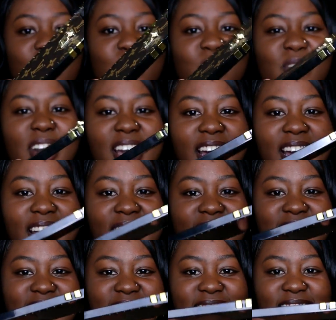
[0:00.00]

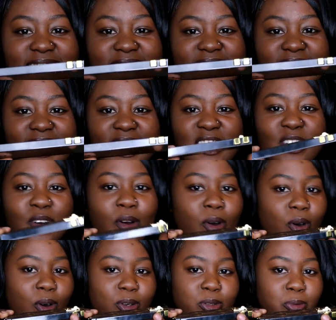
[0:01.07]
what? And the
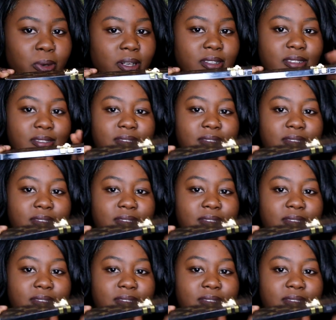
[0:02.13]
gold one.